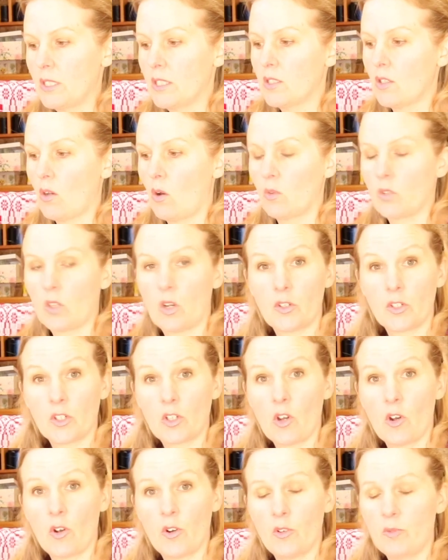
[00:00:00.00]
be sold on
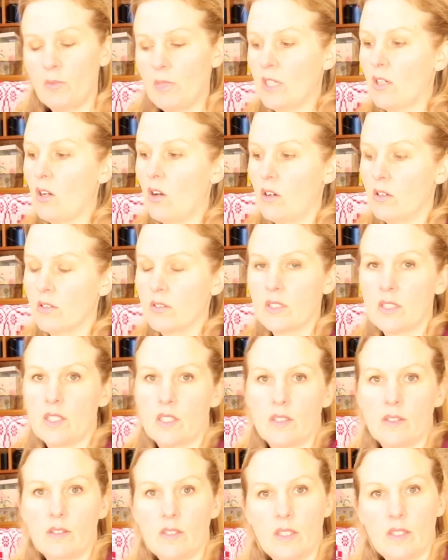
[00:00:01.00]
a cone
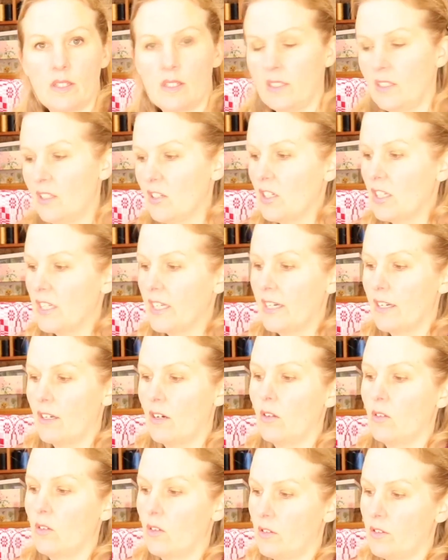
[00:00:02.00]
because it, you can
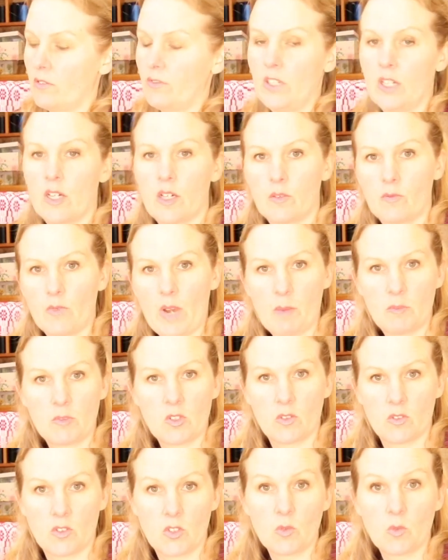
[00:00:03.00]
get a lot of yarn
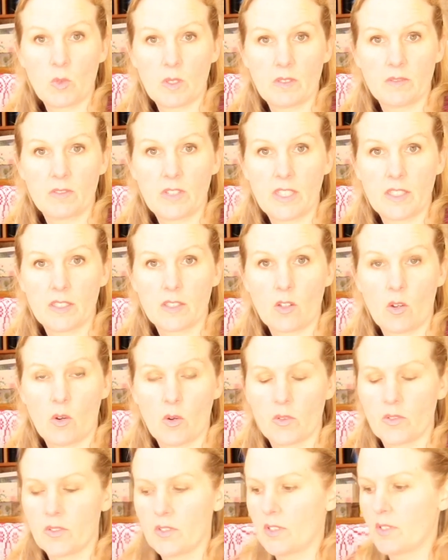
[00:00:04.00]
wrapped onto one of these
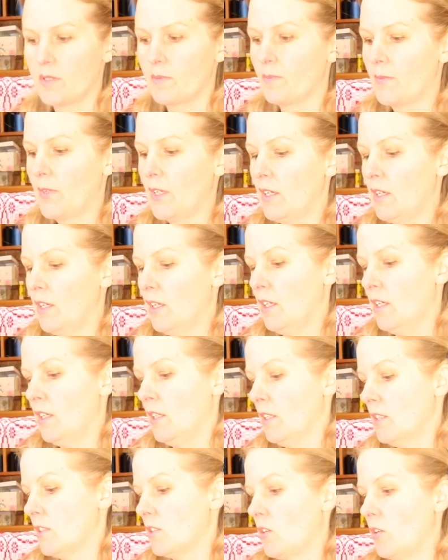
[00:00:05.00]
cones.
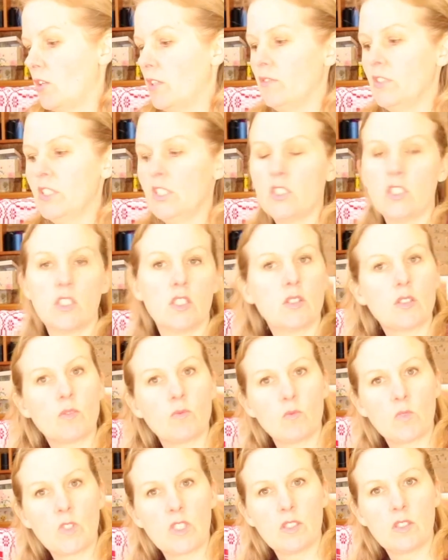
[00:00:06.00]
So even this is,
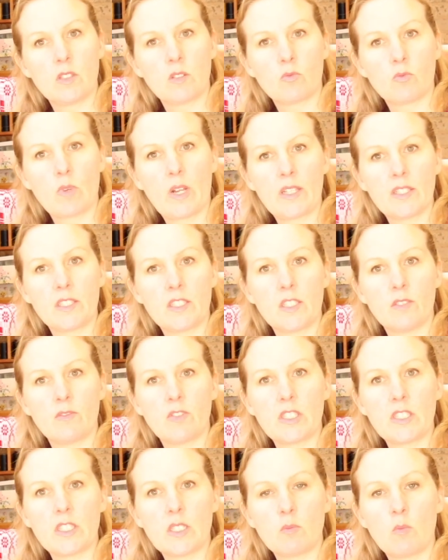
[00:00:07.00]
this is
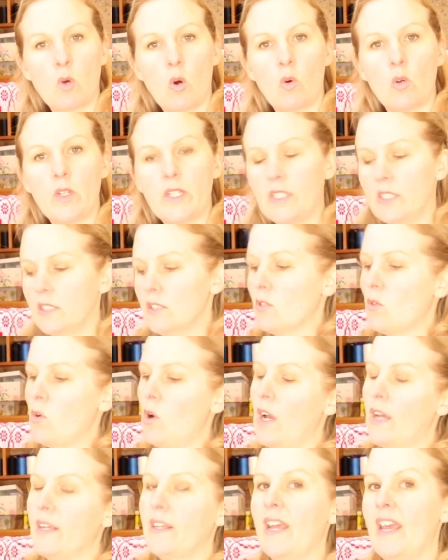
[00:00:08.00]
relatively small, it is
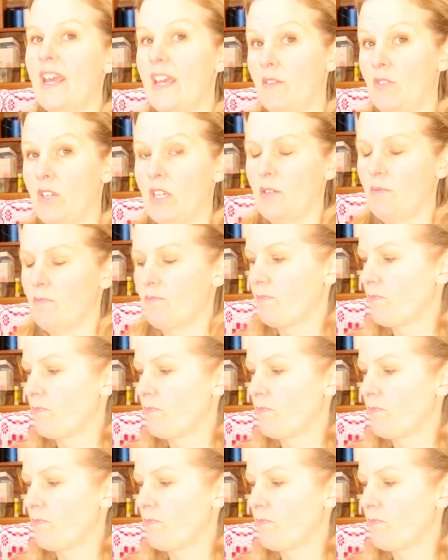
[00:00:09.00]
quite heavy.